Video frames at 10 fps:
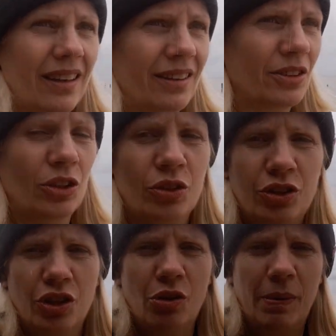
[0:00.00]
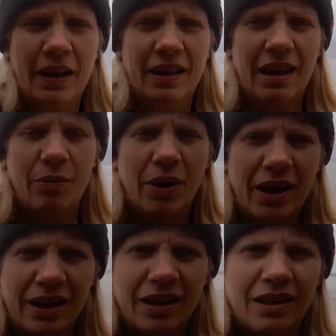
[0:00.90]
Doesn't look too bad that
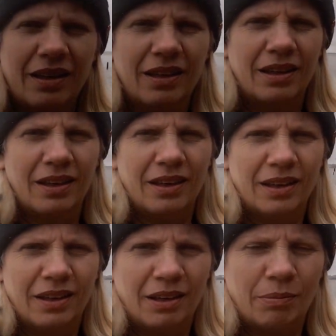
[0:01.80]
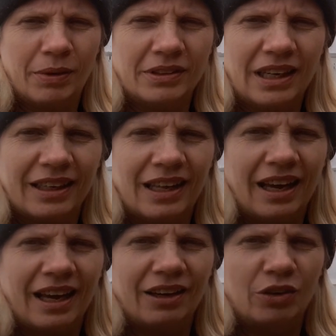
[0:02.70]
way, but down
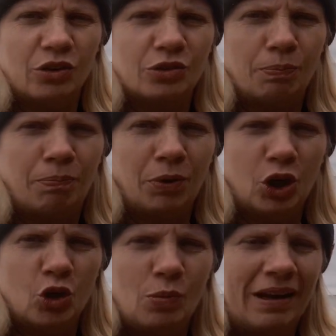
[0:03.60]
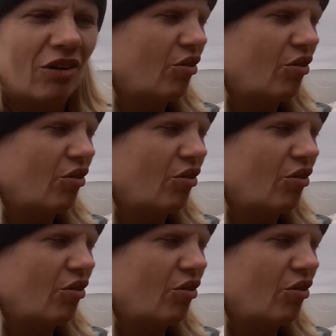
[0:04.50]
there looks blooming